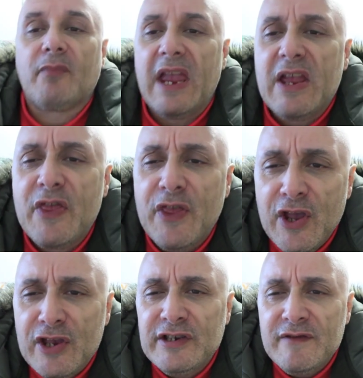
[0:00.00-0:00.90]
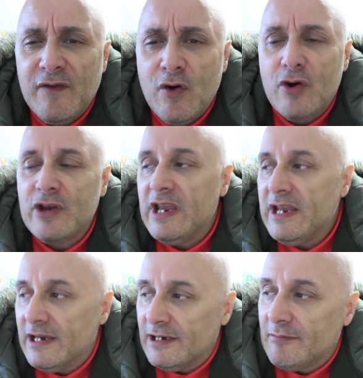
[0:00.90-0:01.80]
in 34
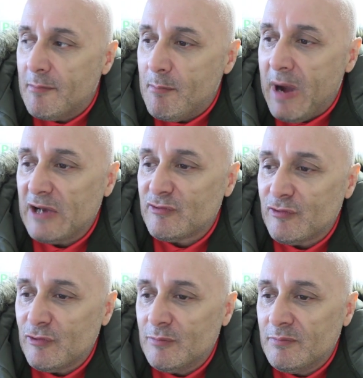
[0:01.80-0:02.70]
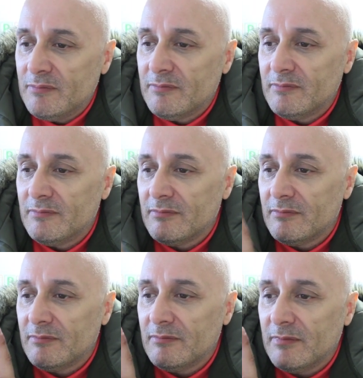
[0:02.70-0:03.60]
year matchroom,
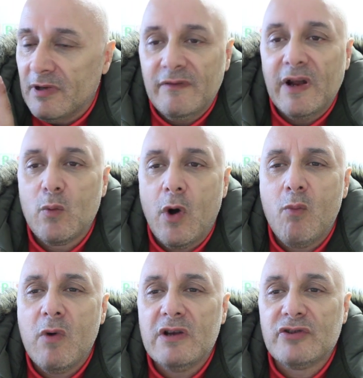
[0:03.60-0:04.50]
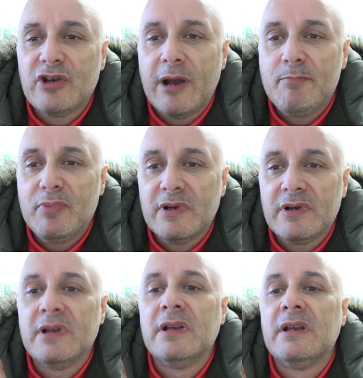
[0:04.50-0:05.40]
I've had one world
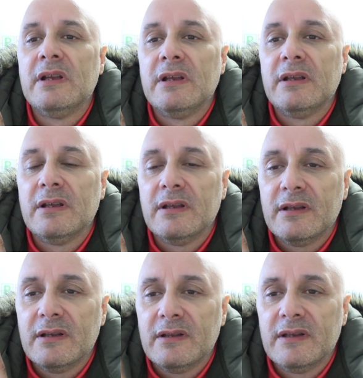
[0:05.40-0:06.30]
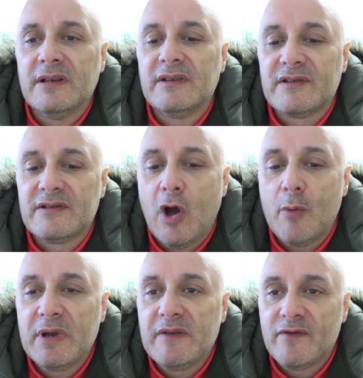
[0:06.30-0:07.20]
champion that's
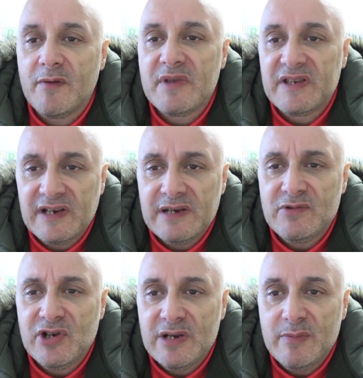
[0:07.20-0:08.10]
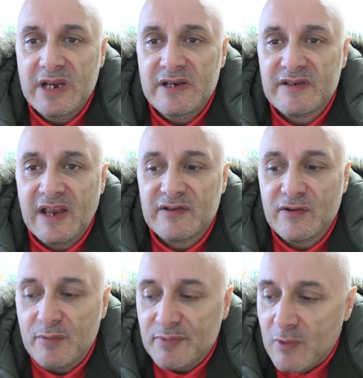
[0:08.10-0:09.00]
not been from the Team GB
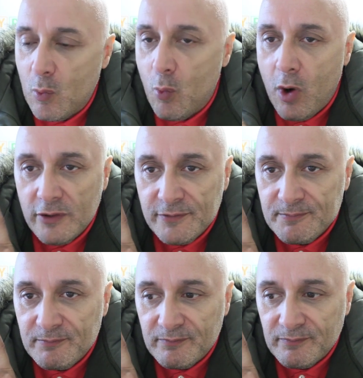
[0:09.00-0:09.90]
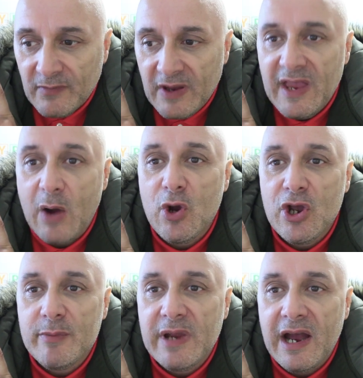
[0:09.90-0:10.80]
setup. One, and that were
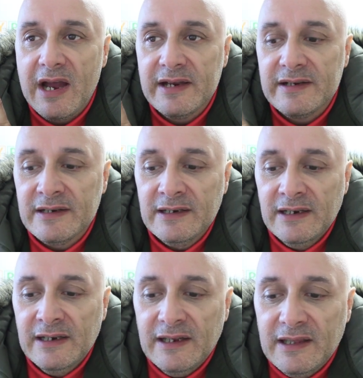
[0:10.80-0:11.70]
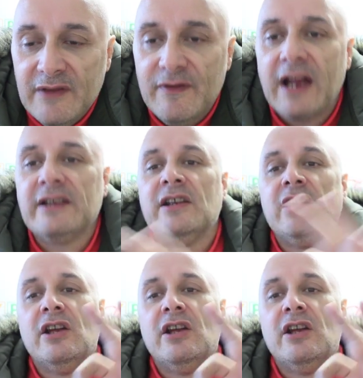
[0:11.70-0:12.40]
Herbie Hide. They've had